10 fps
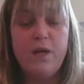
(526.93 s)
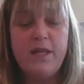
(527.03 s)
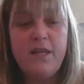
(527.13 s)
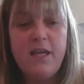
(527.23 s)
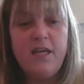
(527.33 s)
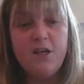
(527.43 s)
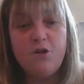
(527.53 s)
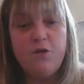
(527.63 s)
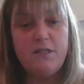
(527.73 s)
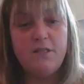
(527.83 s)
when they
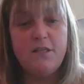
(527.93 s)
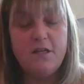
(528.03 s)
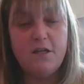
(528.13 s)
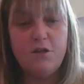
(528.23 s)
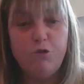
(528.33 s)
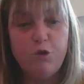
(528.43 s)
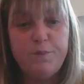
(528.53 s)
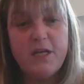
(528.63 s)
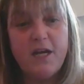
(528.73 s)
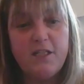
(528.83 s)
increased the group
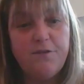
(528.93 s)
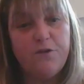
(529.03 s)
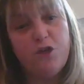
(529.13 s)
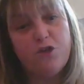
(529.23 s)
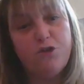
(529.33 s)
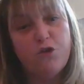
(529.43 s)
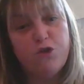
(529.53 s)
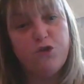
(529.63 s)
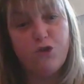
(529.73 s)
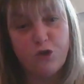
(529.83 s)
size for your
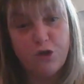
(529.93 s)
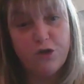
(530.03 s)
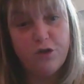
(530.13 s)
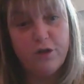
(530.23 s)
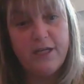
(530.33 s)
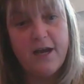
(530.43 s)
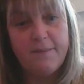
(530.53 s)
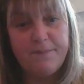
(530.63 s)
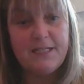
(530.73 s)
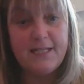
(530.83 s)
social circle
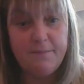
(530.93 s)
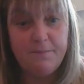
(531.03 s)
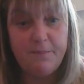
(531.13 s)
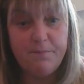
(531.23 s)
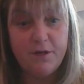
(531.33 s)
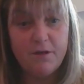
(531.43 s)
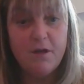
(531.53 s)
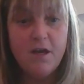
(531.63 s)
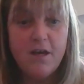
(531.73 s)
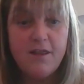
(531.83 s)
up to 10 people,
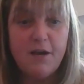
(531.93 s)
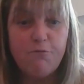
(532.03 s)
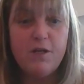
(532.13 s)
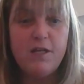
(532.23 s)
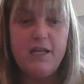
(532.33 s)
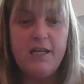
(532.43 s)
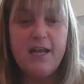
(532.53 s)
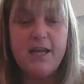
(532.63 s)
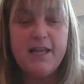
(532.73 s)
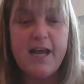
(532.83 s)
that really
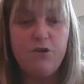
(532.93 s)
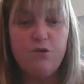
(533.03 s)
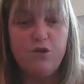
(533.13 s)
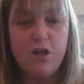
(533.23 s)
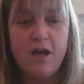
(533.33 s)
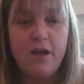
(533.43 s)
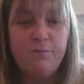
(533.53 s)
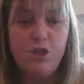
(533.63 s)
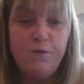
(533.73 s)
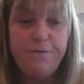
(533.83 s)
allowed
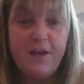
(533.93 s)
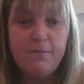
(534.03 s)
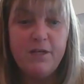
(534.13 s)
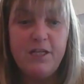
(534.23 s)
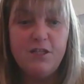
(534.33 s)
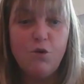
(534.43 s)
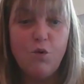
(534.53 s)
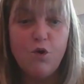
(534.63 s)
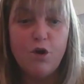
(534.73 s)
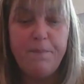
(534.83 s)
2 families
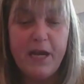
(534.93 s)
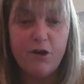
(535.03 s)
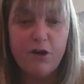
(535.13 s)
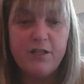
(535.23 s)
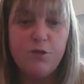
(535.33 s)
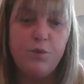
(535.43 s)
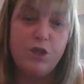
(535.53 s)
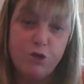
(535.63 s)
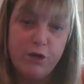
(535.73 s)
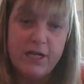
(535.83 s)
or parents with
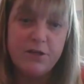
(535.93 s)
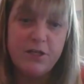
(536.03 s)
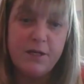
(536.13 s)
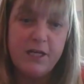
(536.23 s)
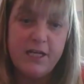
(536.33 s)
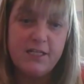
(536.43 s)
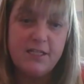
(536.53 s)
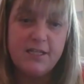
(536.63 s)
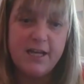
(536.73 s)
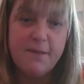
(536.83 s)
their
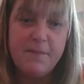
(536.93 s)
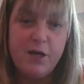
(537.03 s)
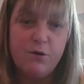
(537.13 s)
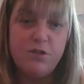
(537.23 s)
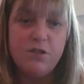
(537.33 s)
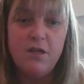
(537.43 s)
grandkids to come out